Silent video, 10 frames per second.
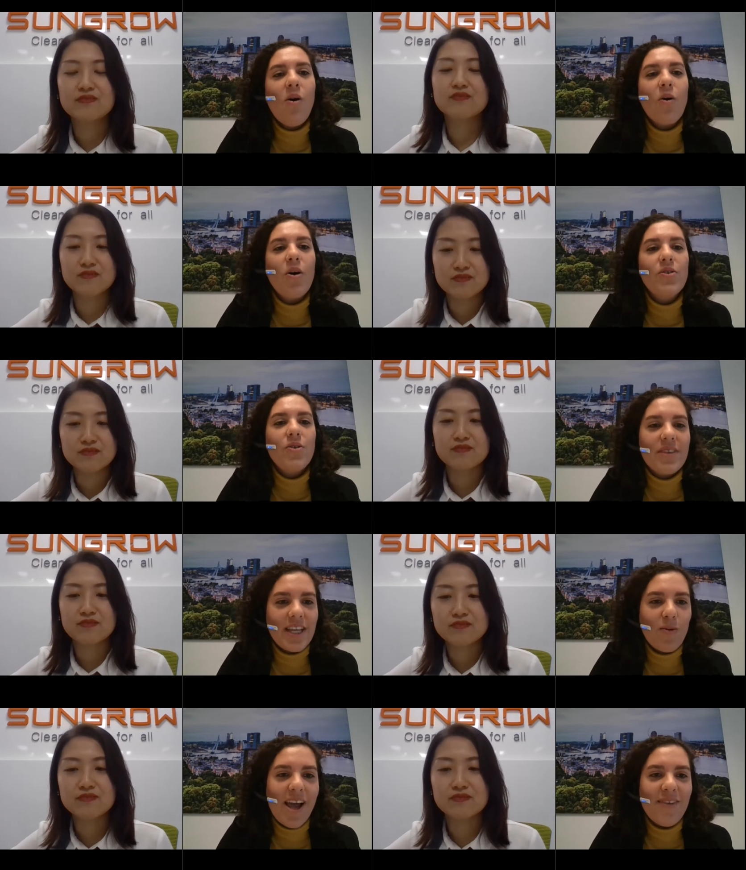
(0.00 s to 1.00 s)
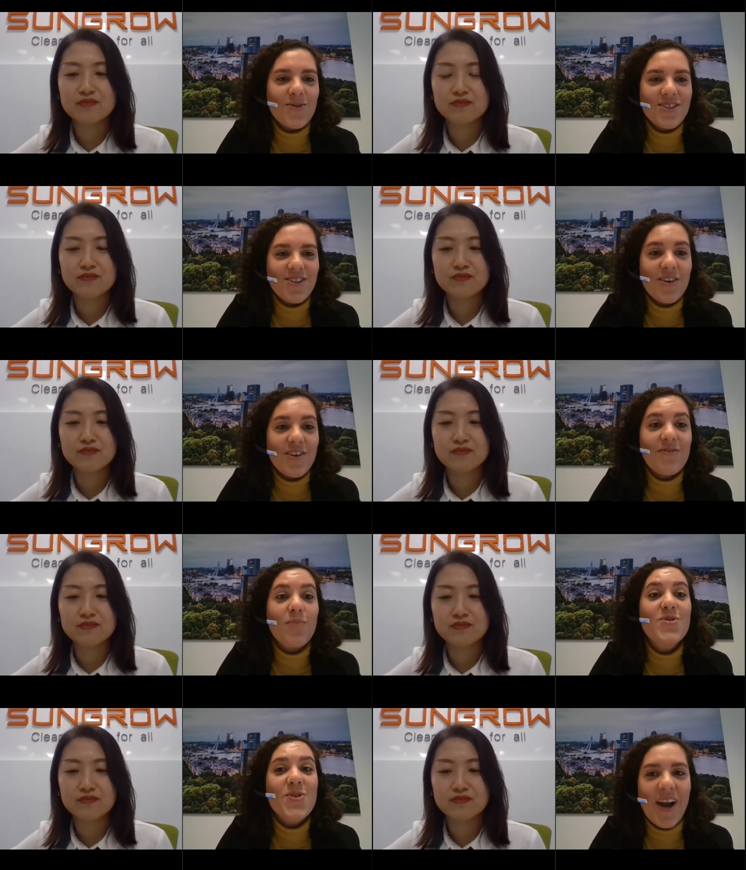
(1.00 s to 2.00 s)
Speaker 1: or do you mm-hmm. think we have to start from
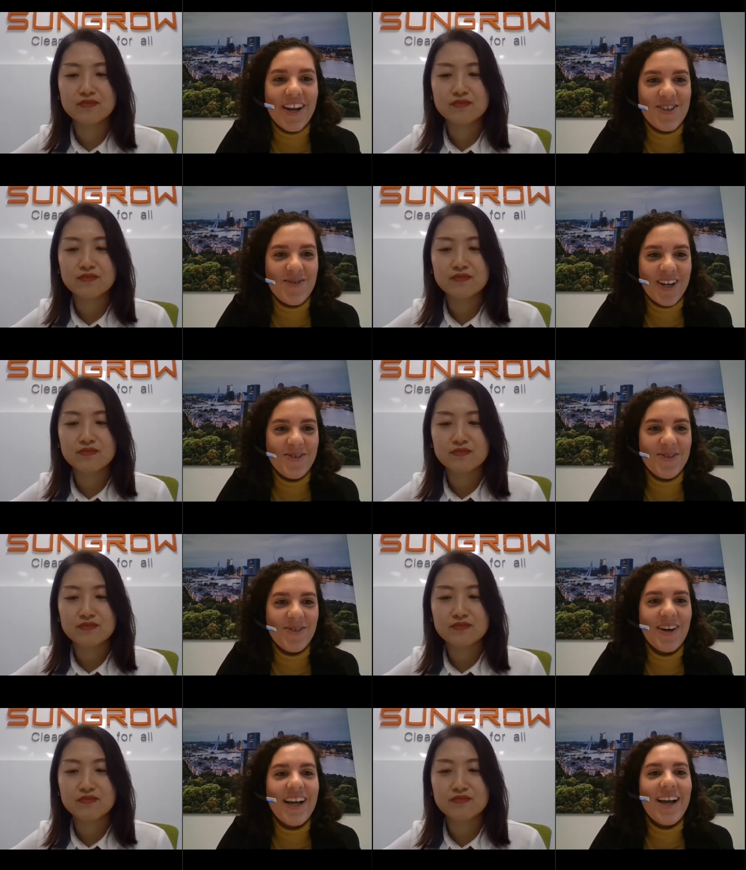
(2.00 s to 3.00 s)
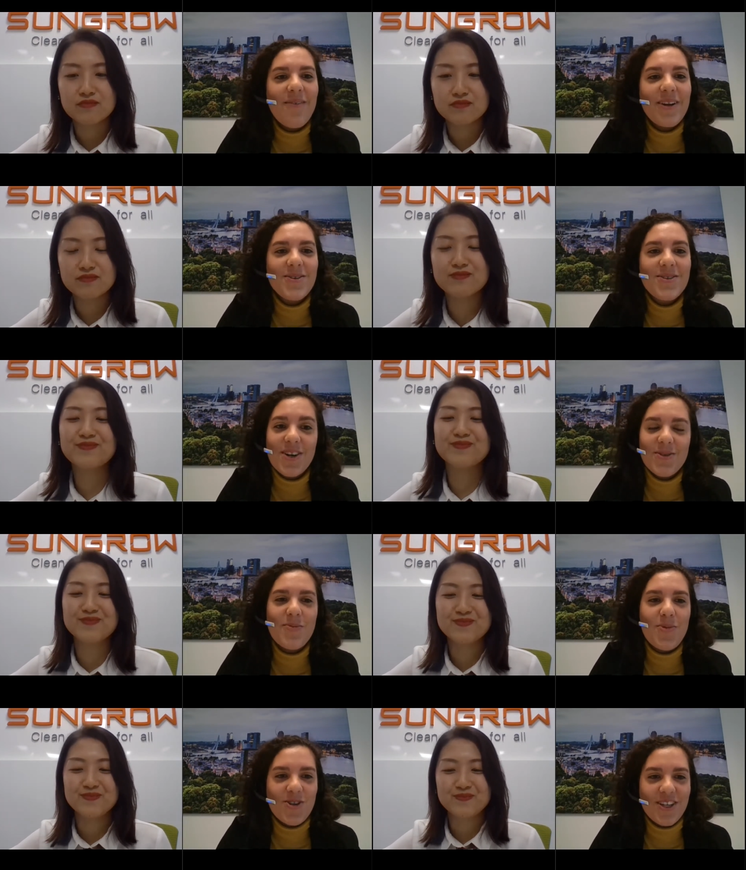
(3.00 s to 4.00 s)
scratch when you when you start doing
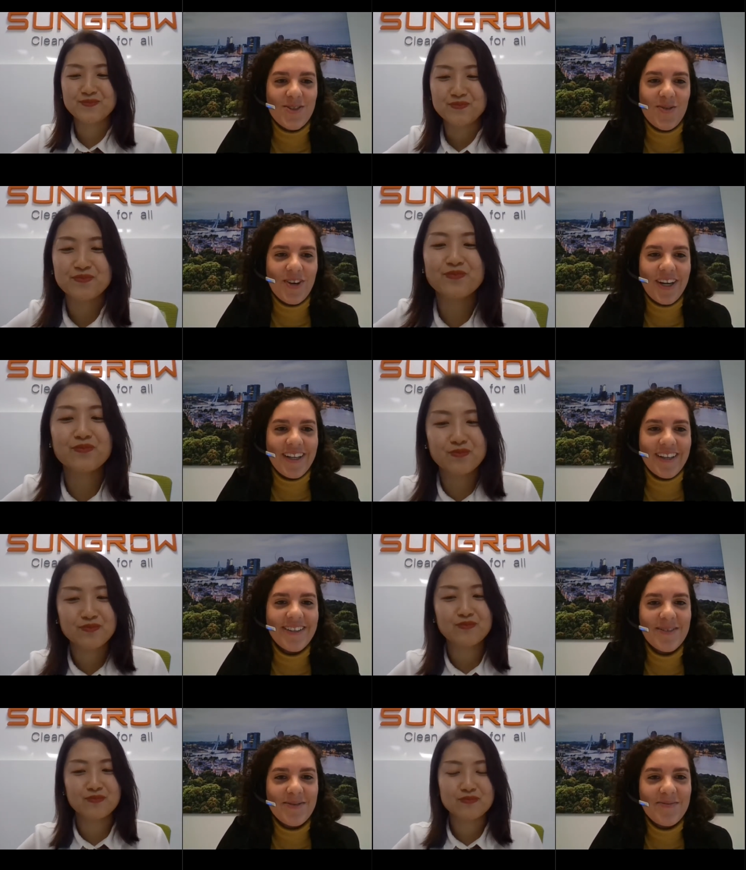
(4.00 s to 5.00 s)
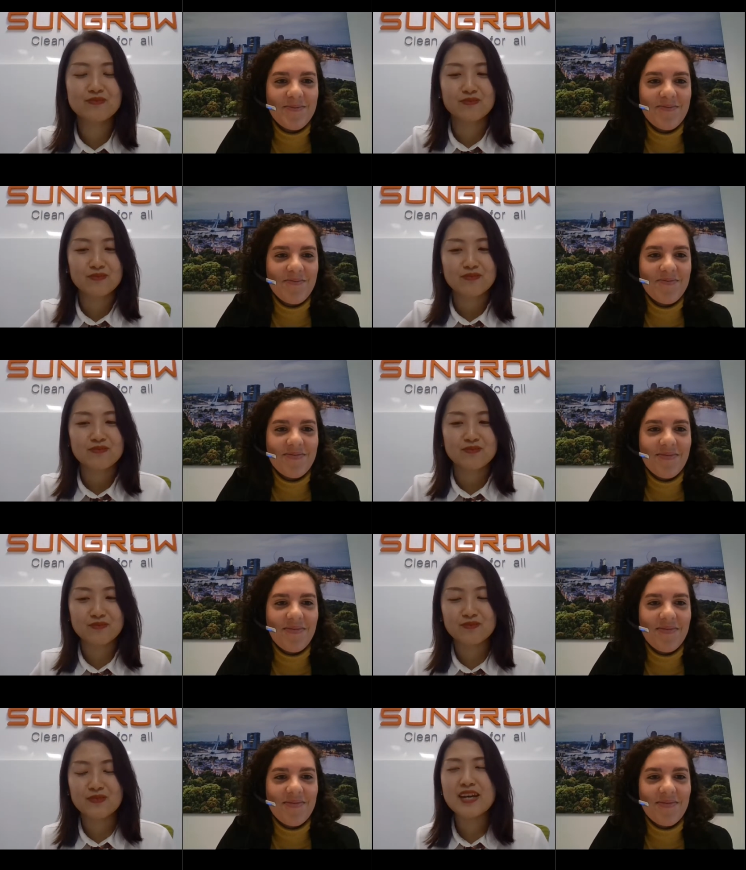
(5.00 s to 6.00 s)
projects over here.
Speaker 2: Mm,
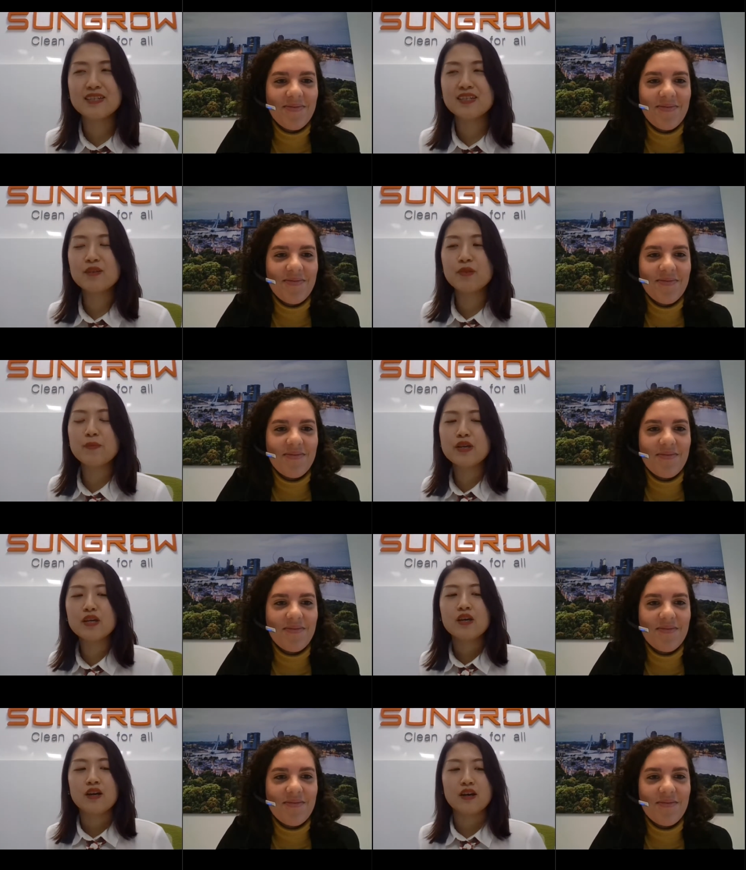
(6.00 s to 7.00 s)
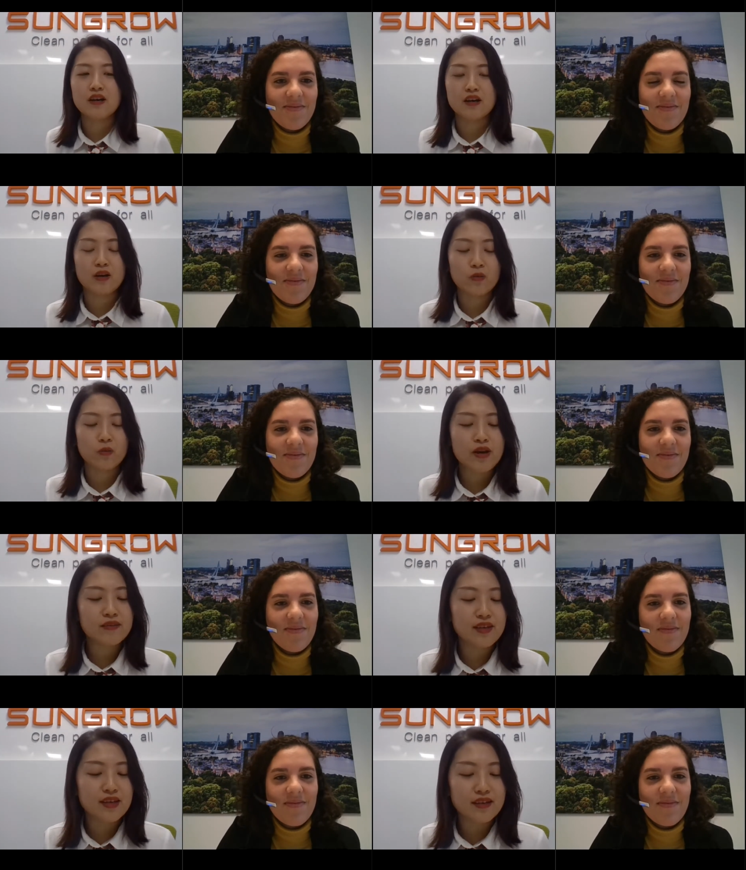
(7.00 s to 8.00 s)
I think maybe uh, one thing,
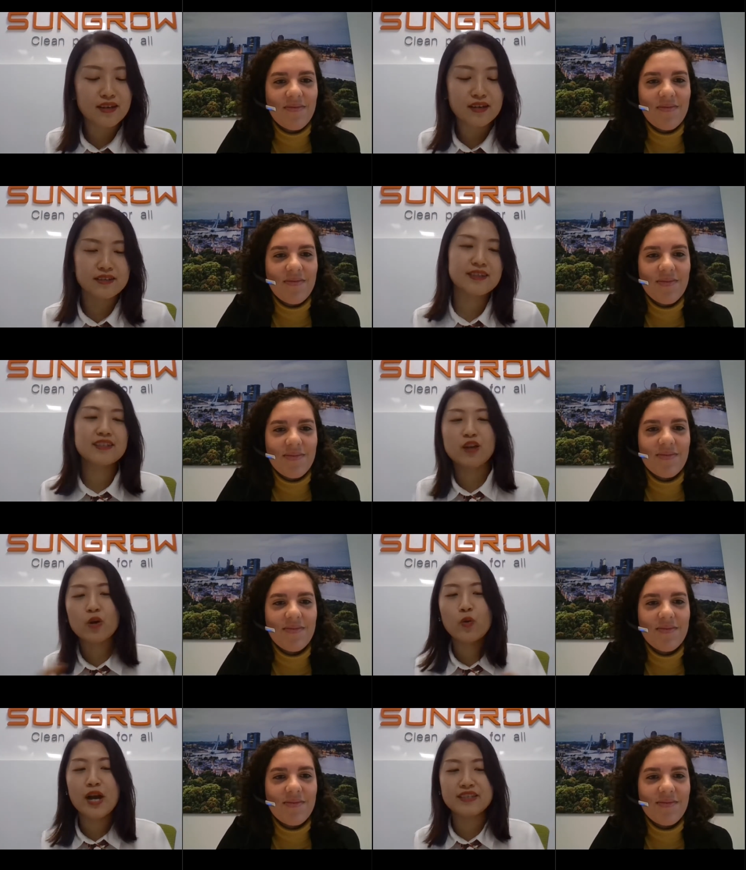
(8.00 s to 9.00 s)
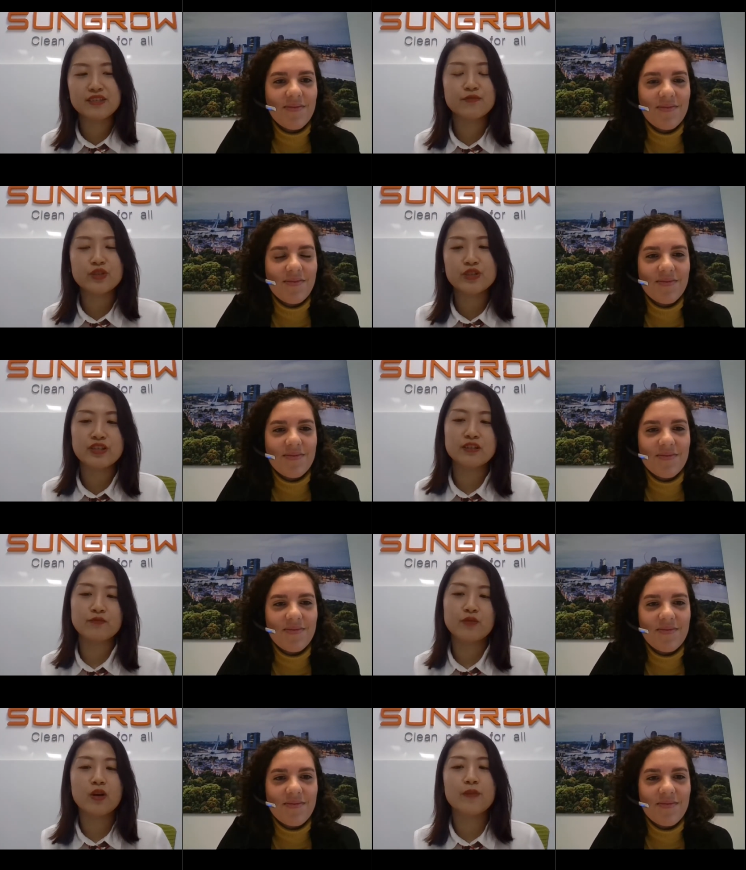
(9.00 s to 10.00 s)
uh, things are quite differentiated from
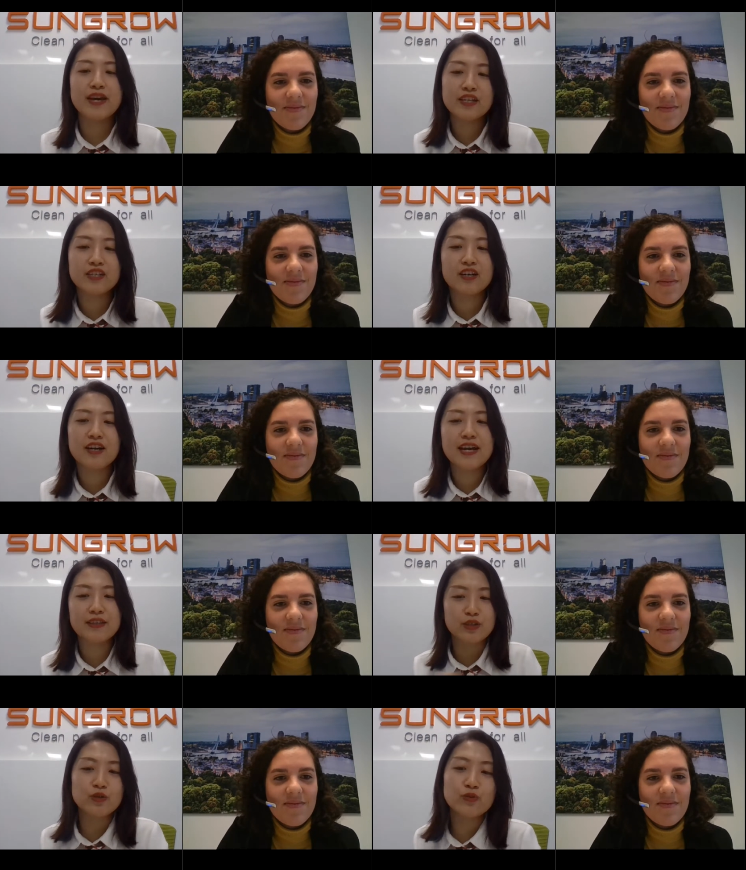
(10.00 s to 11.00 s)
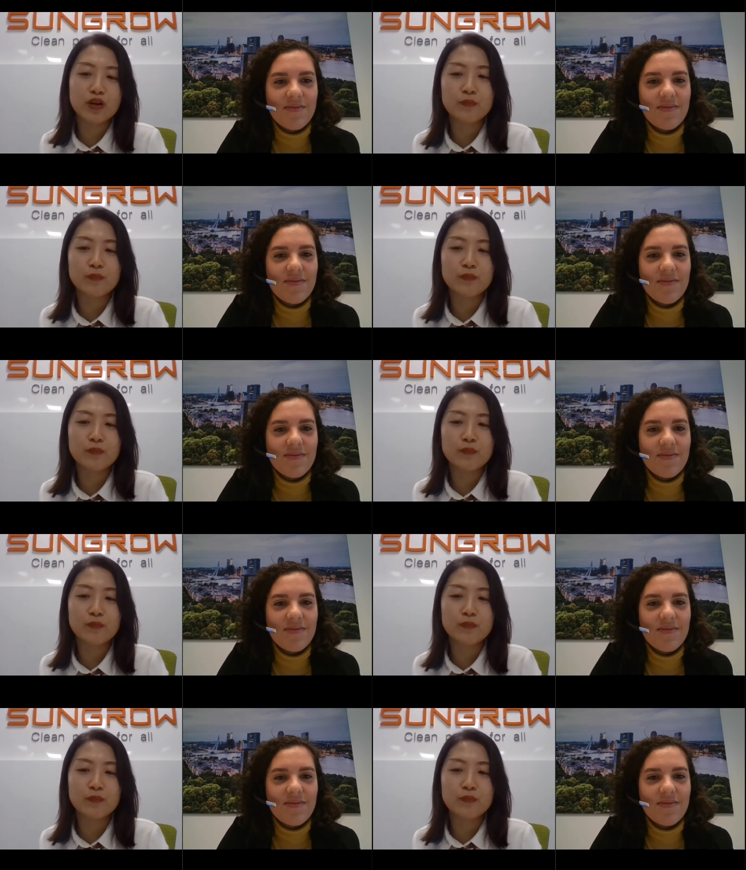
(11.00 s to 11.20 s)
Asia and Europe.